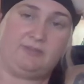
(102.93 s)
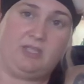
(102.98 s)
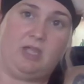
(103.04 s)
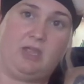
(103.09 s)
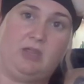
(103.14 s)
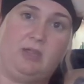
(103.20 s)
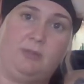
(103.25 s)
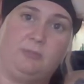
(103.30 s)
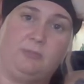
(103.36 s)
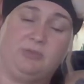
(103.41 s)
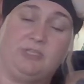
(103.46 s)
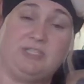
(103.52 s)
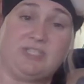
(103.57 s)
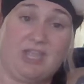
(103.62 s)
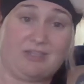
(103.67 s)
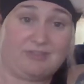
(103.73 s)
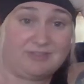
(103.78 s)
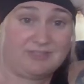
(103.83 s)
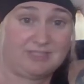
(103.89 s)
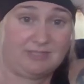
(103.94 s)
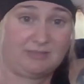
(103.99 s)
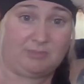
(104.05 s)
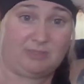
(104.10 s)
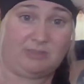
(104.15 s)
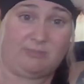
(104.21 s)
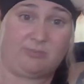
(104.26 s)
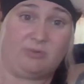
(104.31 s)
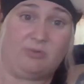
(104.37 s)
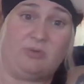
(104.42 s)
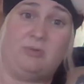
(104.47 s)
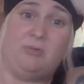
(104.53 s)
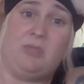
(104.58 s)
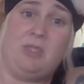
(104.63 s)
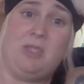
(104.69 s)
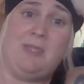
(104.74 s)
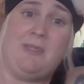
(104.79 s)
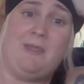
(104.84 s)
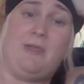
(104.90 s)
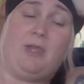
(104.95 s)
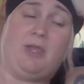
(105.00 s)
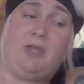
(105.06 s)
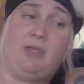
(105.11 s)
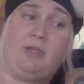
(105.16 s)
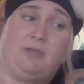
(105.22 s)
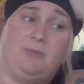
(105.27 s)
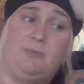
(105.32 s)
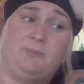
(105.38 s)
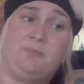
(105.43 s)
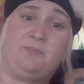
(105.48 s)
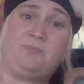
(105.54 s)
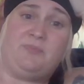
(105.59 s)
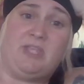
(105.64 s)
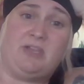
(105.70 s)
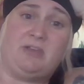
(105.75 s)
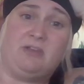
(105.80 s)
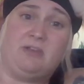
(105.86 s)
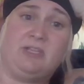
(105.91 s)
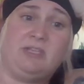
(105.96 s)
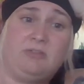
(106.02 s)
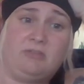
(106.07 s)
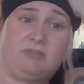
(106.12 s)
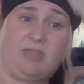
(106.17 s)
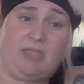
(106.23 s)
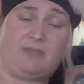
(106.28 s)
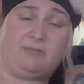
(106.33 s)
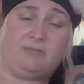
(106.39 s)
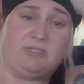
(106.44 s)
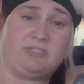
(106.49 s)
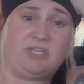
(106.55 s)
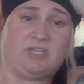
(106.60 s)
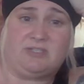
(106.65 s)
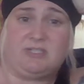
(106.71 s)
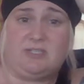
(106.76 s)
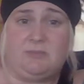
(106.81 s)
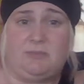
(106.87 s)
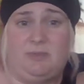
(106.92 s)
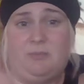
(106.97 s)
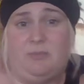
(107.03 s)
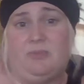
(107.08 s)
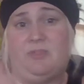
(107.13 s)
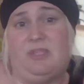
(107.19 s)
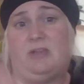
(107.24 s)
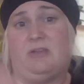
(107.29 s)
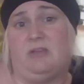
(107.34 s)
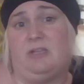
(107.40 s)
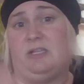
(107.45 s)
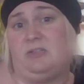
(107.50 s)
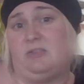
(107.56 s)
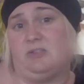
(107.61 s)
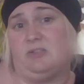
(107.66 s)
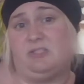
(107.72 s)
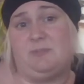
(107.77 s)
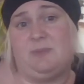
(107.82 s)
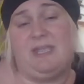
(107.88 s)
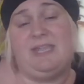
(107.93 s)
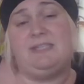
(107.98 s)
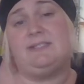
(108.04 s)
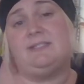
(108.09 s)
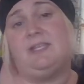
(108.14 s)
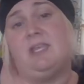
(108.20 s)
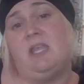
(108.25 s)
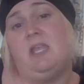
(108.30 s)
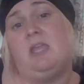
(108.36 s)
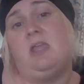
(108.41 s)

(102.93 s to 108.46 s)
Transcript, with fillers: Um, reach out to the people um, that are in your life, reach out to the people that are in your space,